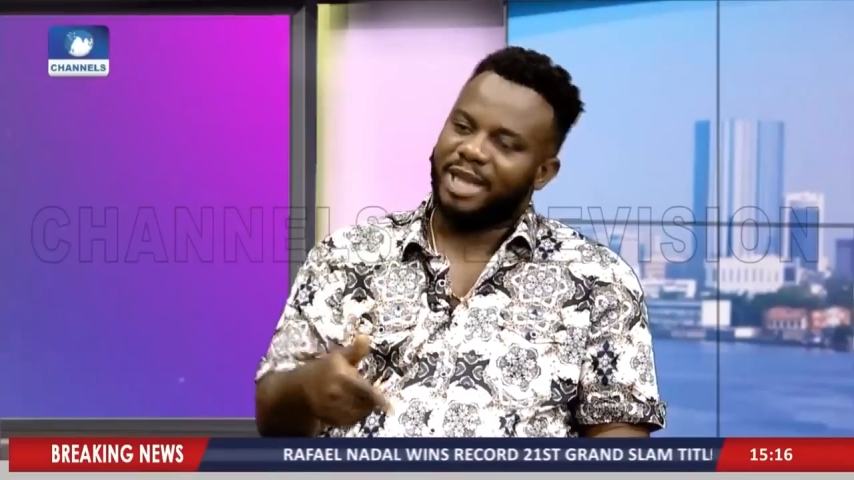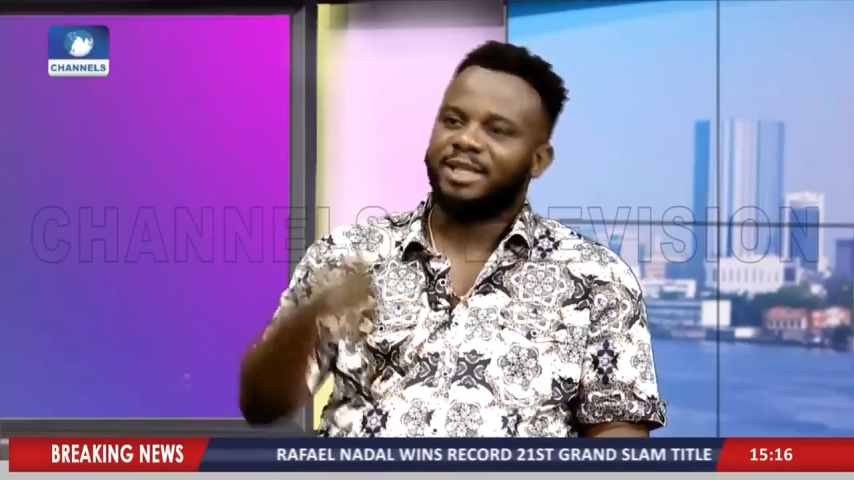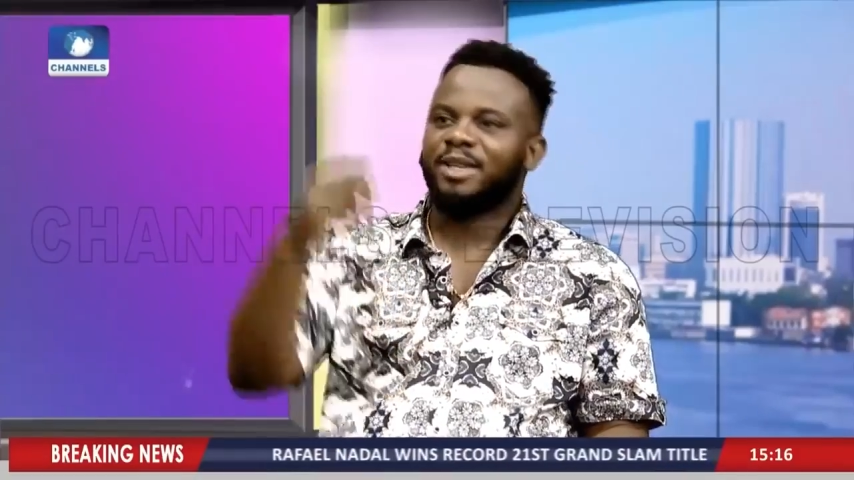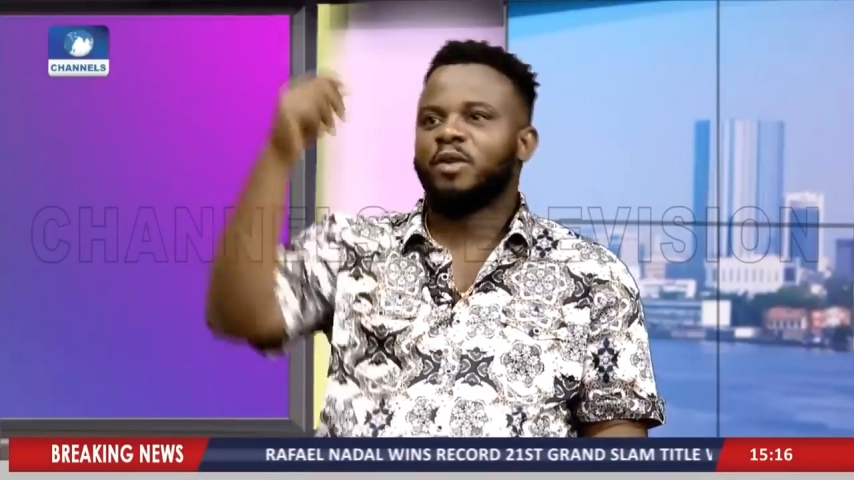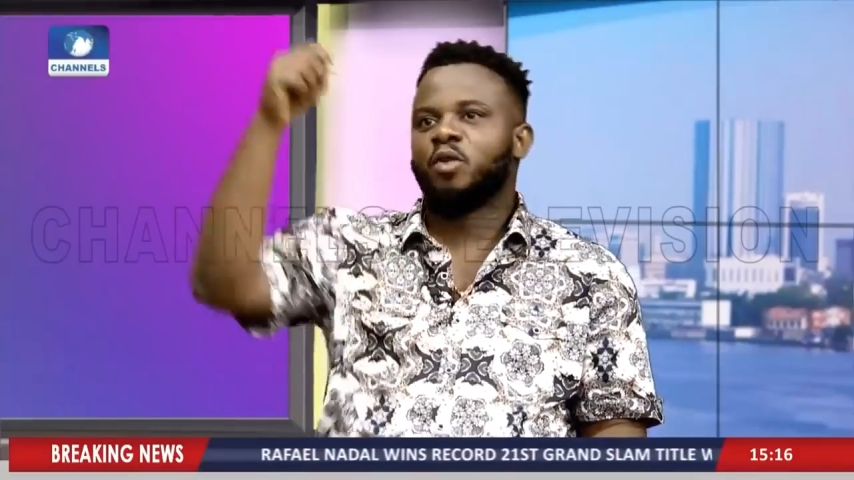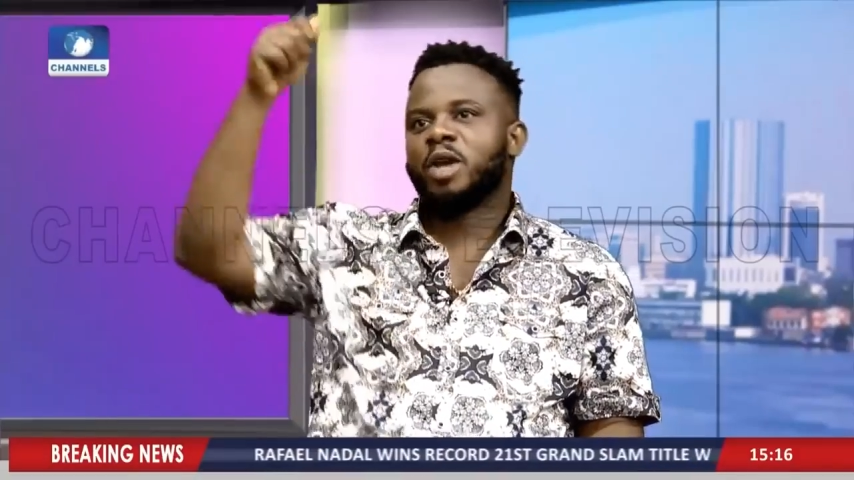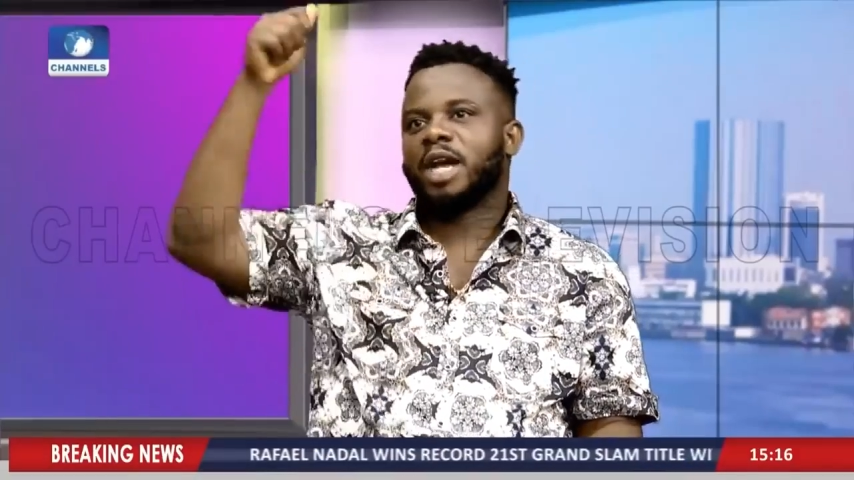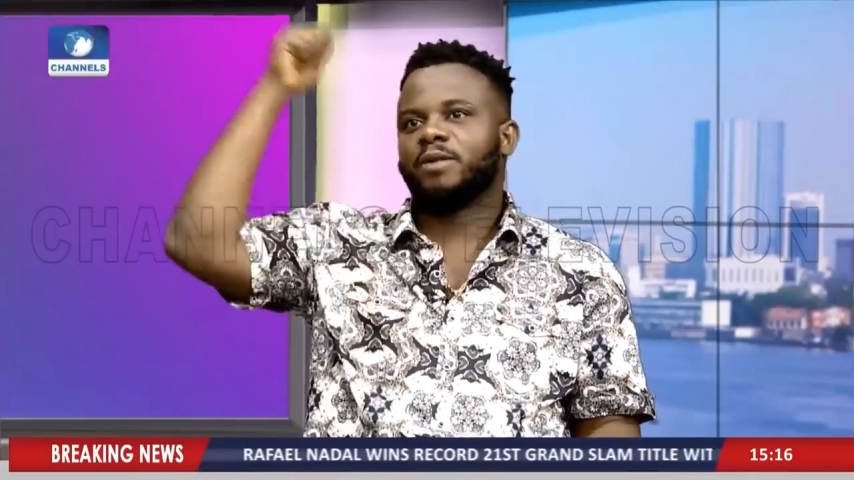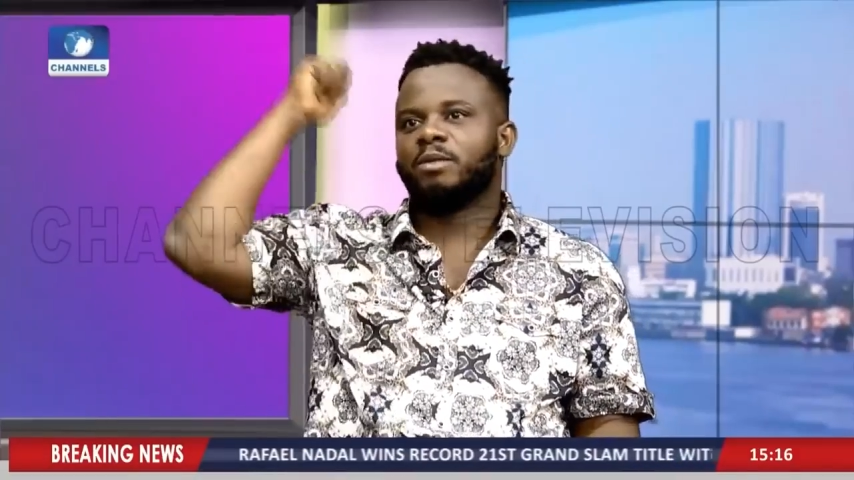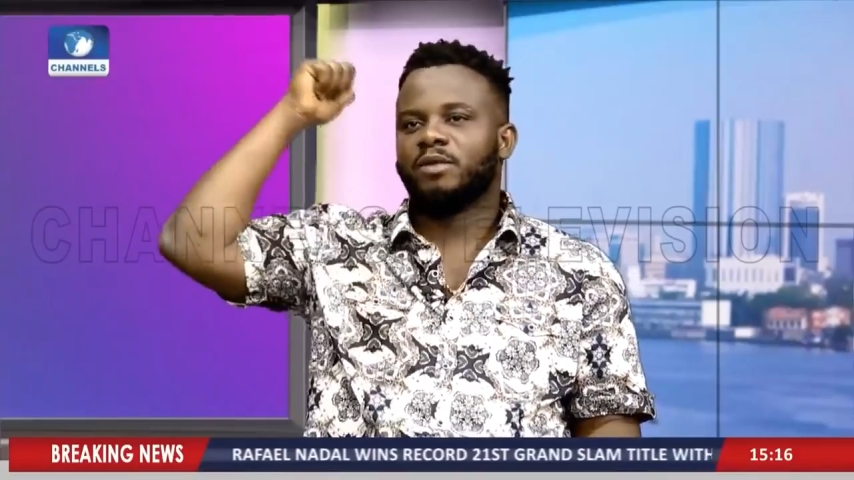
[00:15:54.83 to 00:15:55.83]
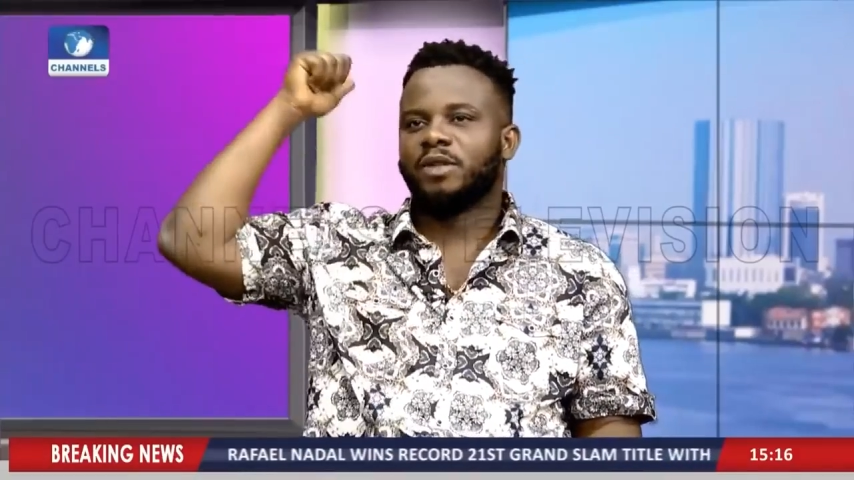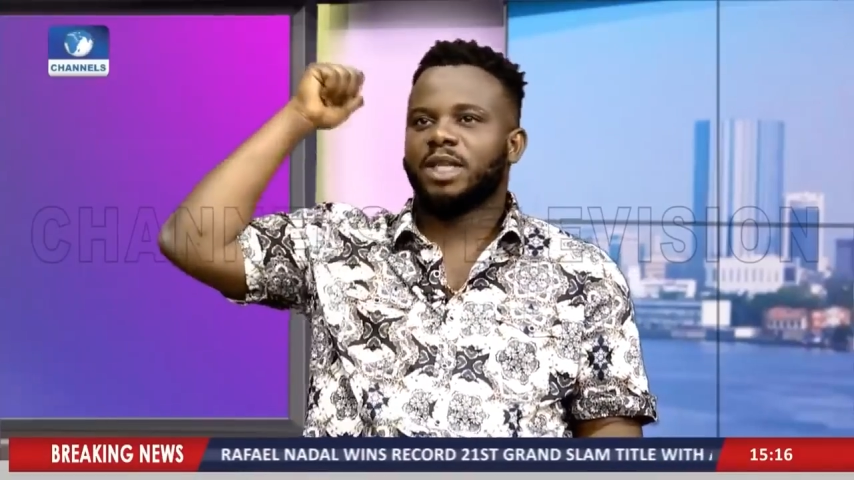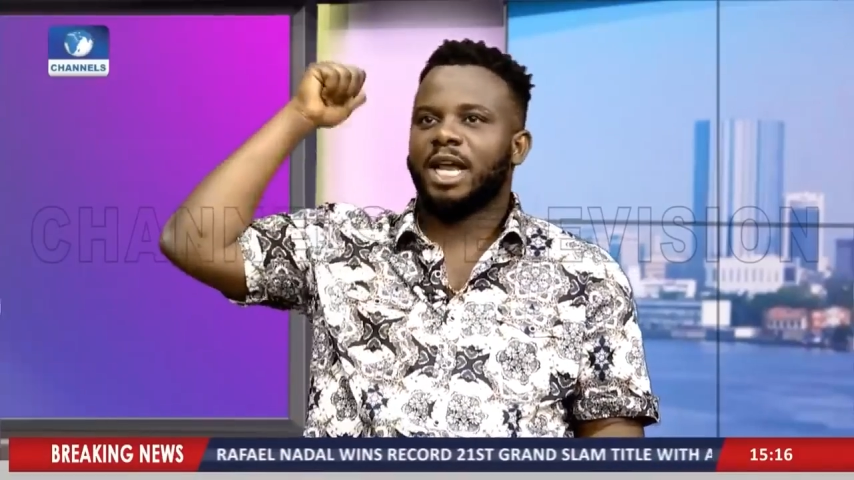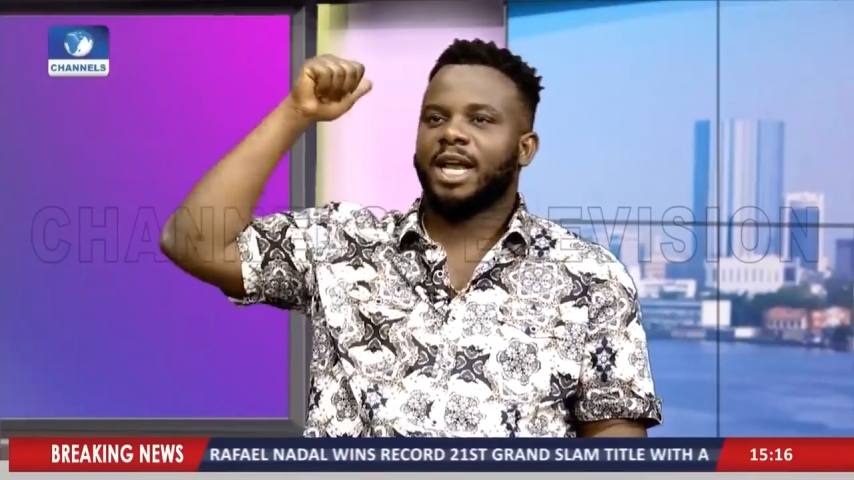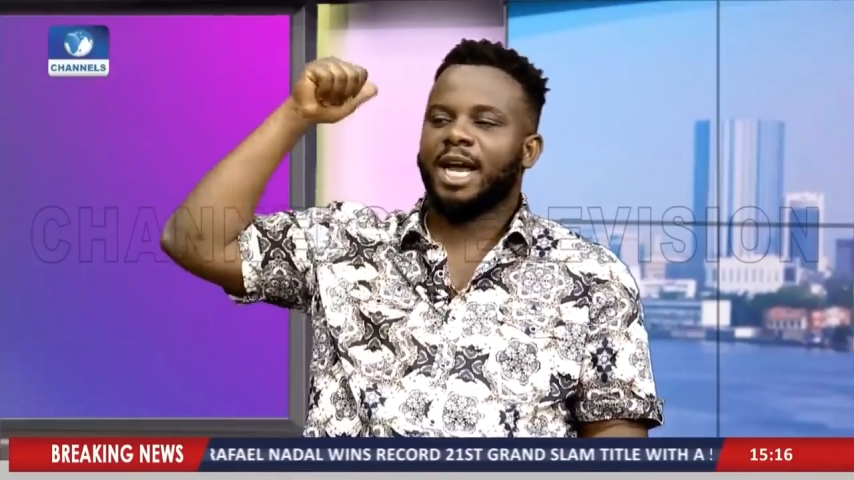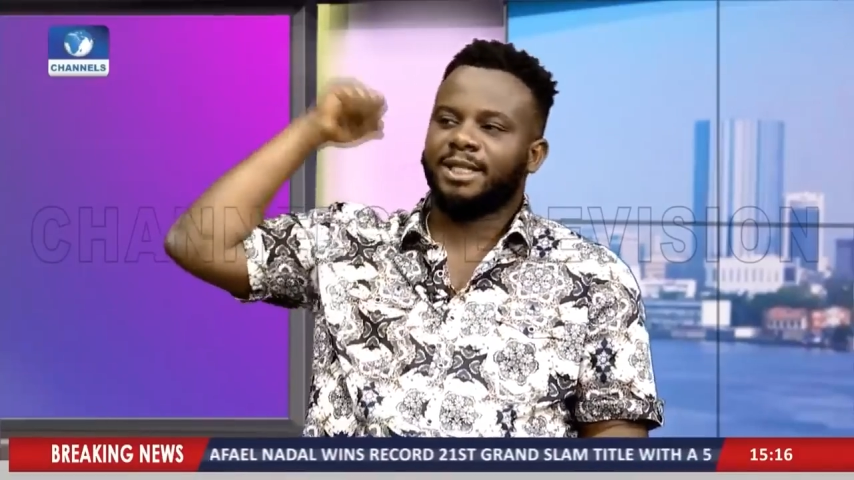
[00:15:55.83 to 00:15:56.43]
I still look out for movies like